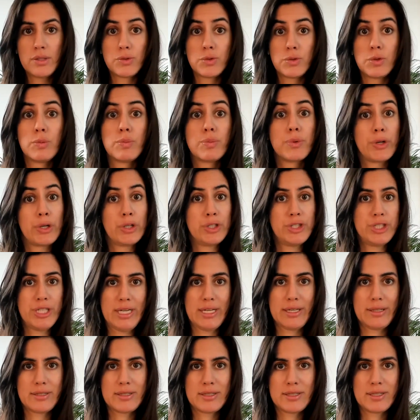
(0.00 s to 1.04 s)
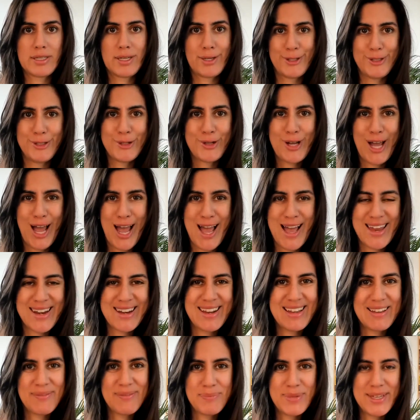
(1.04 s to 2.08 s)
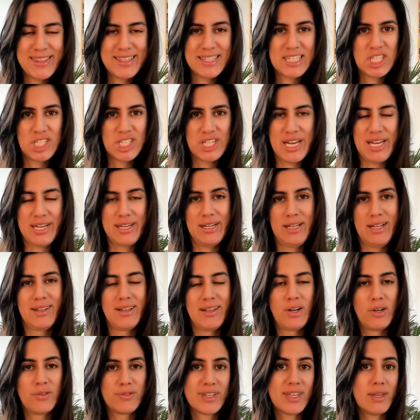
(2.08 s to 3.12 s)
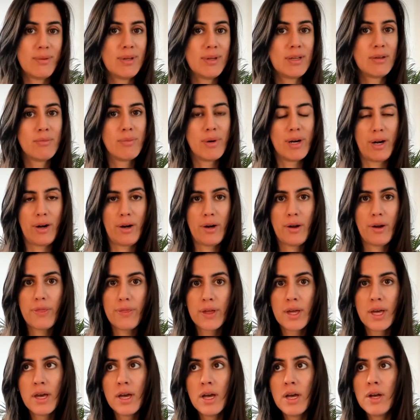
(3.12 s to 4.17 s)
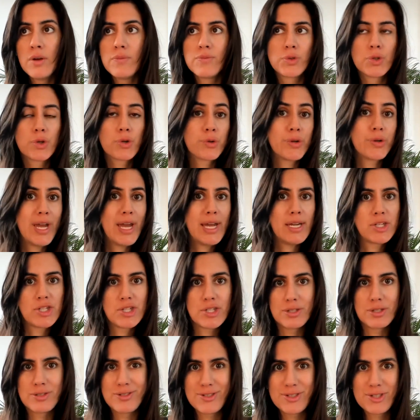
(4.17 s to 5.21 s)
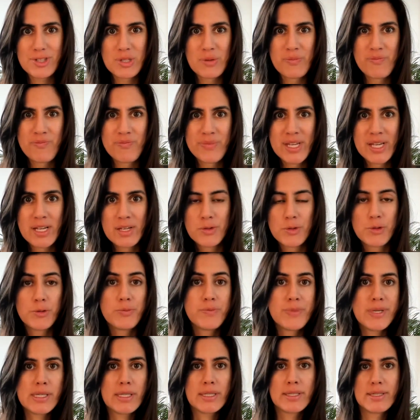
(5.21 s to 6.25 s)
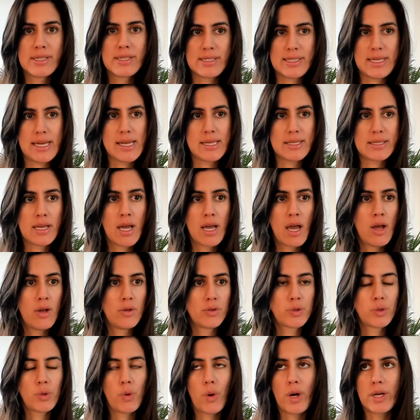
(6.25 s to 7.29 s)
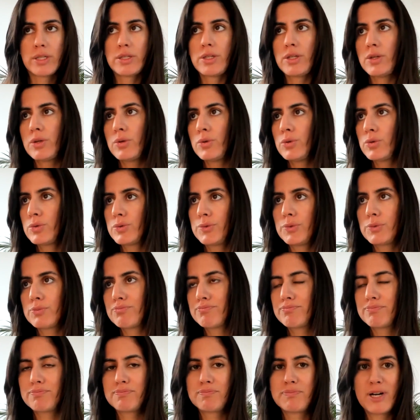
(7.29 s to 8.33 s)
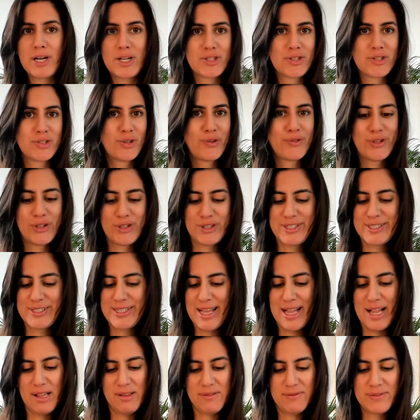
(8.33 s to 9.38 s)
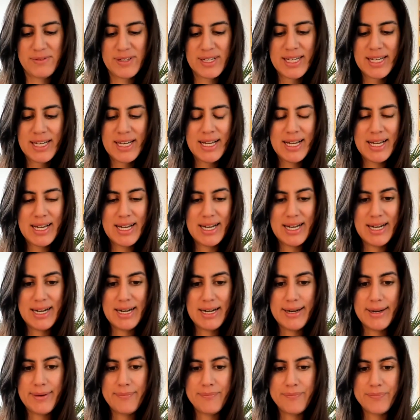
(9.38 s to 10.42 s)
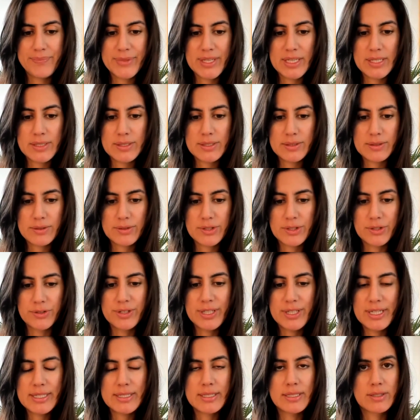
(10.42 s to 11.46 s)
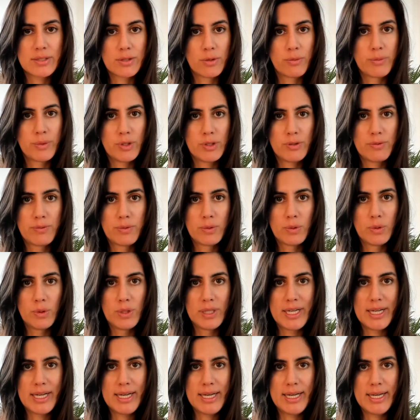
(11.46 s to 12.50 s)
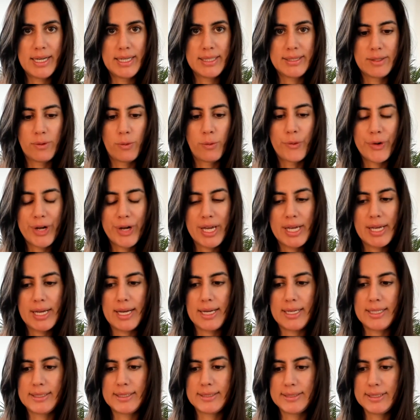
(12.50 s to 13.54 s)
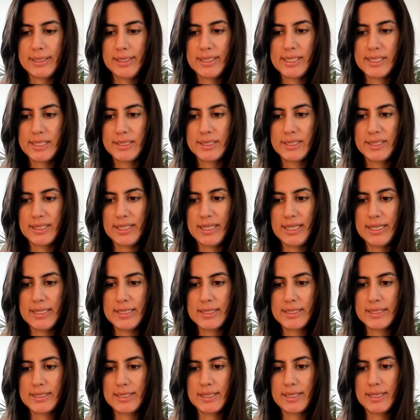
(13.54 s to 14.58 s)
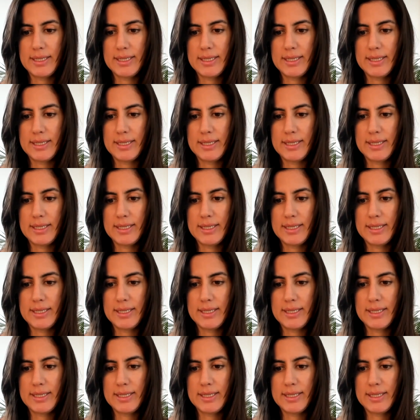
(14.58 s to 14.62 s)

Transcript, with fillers: to projects. You can be the channel of giving birth to creations, to businesses, to a new version of yourself. So this is so beautiful. And the way I see it is